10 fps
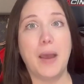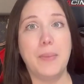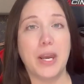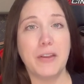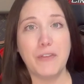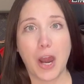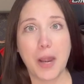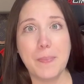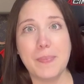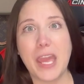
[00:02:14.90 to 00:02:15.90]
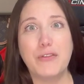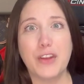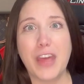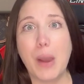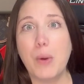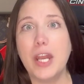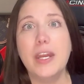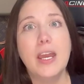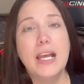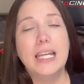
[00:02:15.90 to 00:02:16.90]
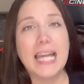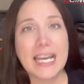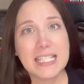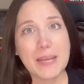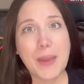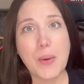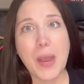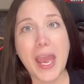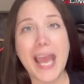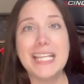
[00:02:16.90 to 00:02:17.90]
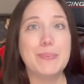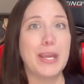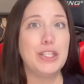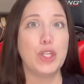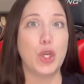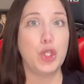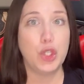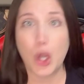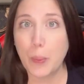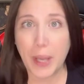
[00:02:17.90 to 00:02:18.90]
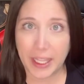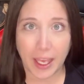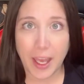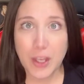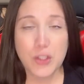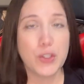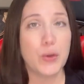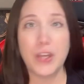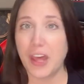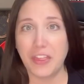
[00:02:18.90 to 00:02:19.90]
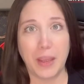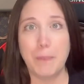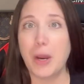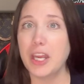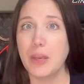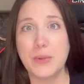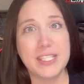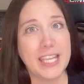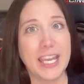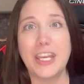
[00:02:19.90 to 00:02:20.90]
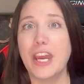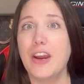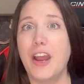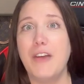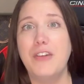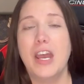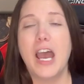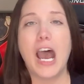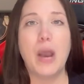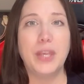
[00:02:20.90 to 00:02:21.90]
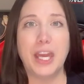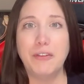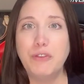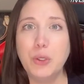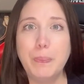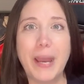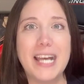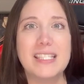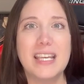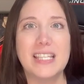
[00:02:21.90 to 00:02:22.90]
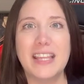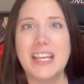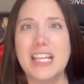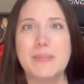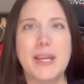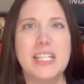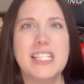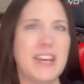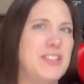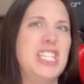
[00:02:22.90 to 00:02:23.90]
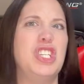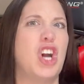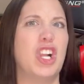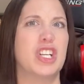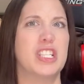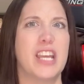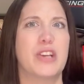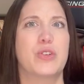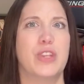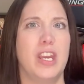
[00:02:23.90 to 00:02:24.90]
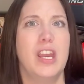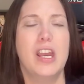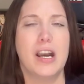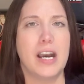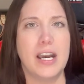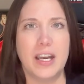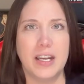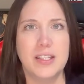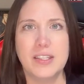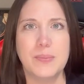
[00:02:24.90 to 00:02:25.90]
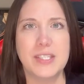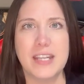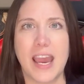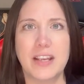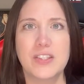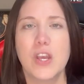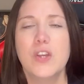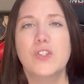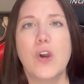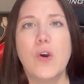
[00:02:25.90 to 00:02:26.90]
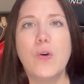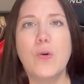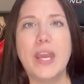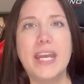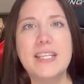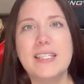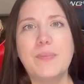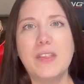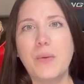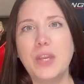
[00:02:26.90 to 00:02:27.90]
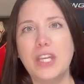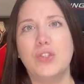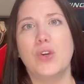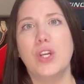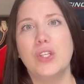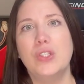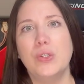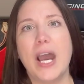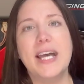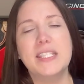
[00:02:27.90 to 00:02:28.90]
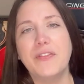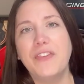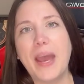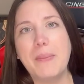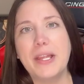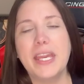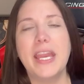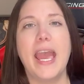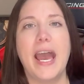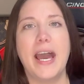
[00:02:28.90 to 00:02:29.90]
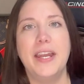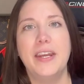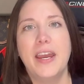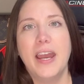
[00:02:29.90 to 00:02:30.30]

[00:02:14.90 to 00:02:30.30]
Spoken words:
Berry Farm. And for that one, last time I went, I spent no money. So nothing. Parking was taken care of. We had food passes. I think I spent $17 actually on some snacks. So it is something that we enjoy to do as a family. And